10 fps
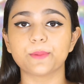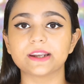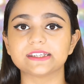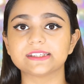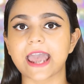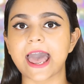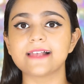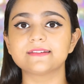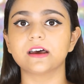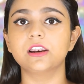but it
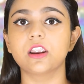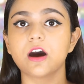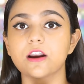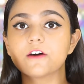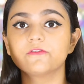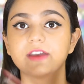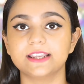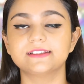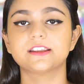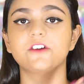has a lot of
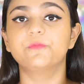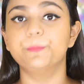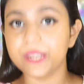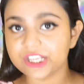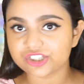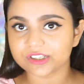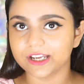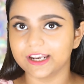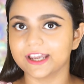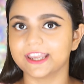hints of peach
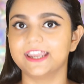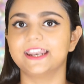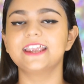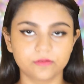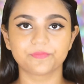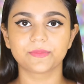color in it.